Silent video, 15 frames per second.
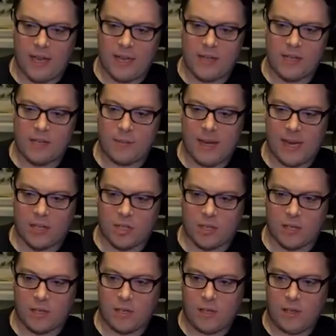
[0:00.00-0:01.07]
getting some
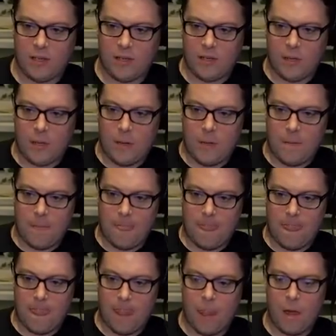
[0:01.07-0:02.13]
action.
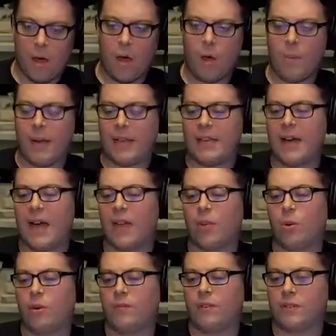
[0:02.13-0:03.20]
Oh my God, the
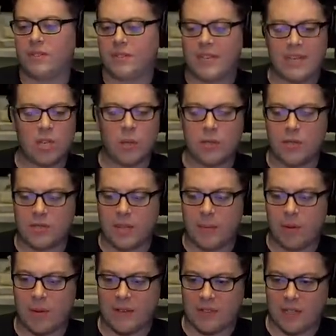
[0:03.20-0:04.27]
reversal! I told you it was gonna
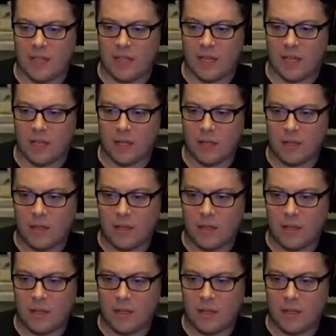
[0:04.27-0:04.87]
be a wrestling clinic.